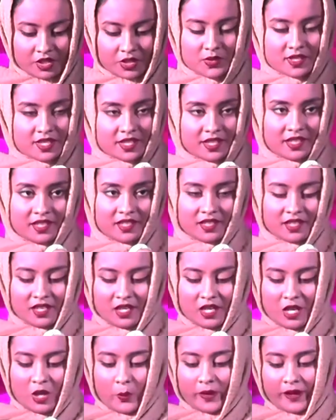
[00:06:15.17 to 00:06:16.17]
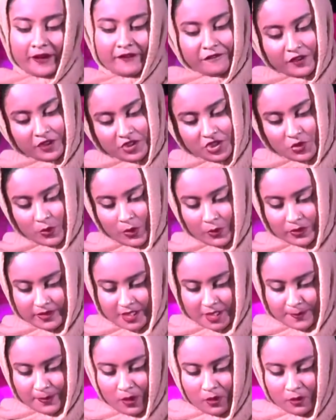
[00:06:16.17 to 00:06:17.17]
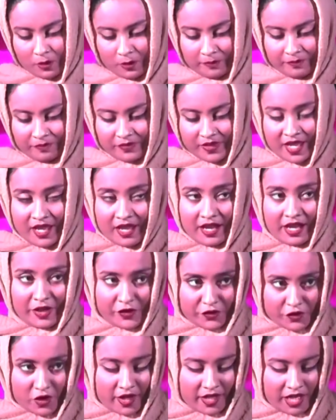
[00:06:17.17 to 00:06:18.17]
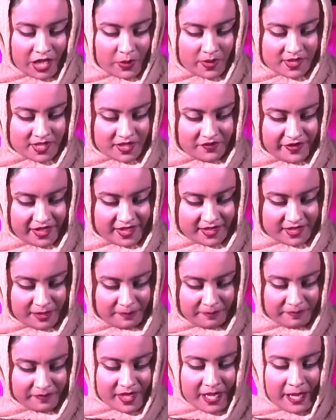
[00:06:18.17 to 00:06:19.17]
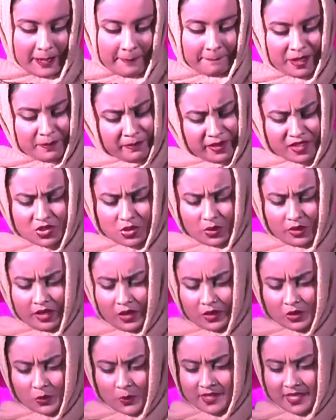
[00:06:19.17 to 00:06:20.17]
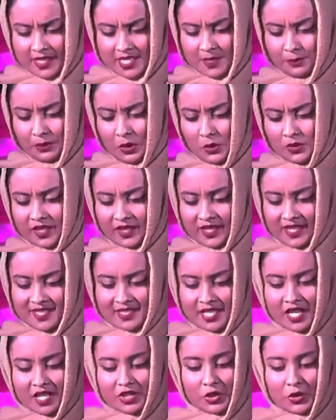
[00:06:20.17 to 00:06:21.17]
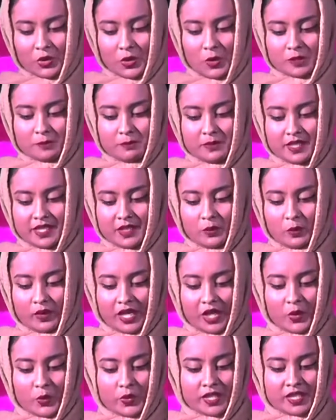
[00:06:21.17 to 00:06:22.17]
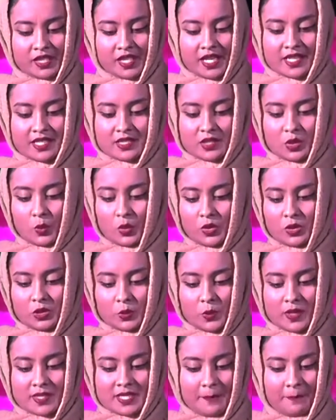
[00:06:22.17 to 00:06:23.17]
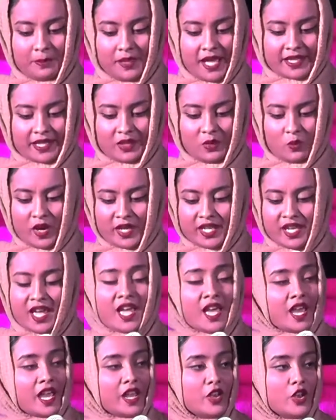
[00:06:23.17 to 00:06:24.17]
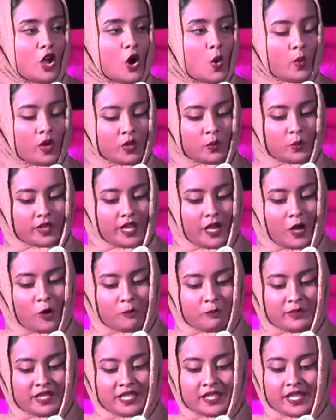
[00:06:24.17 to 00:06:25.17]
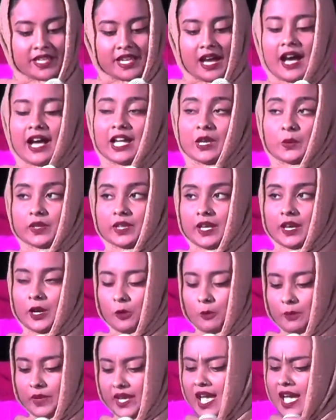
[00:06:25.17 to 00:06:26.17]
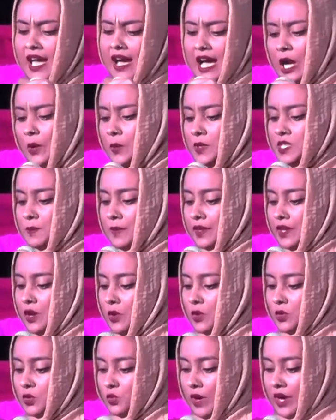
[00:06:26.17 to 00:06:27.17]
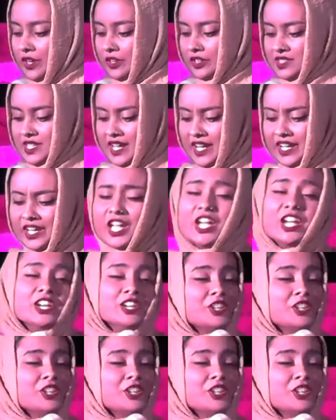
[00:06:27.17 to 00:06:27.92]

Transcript: You see, when I first wrote this poem, I thought I was a victim. My mental health was as broken as 10-year-old me when I realized the world wasn't black and white and no one would help me like I would help me. I was my own ride or die.